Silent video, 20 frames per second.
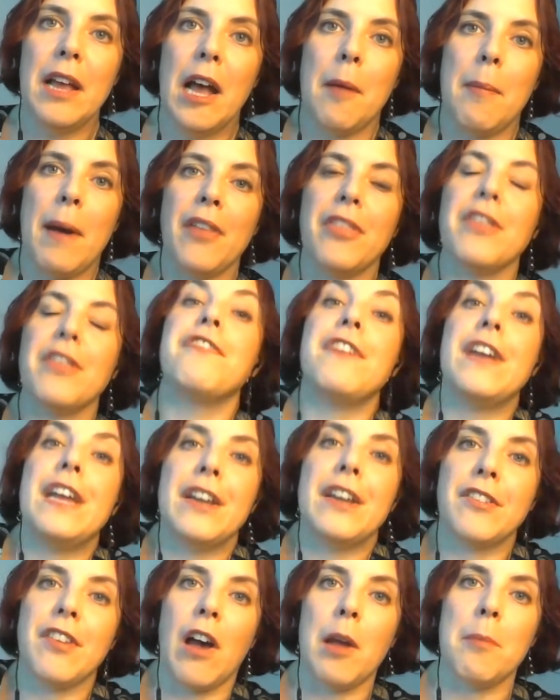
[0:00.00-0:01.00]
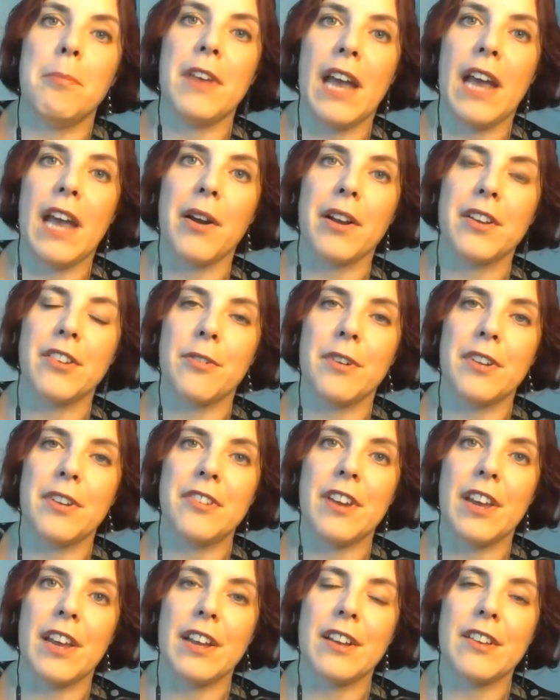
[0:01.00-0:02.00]
about the phenotype, the
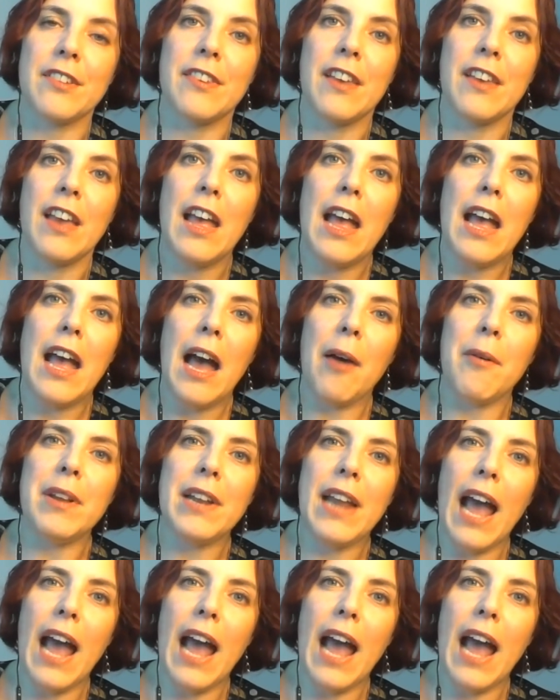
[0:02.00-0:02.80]
characteristics. I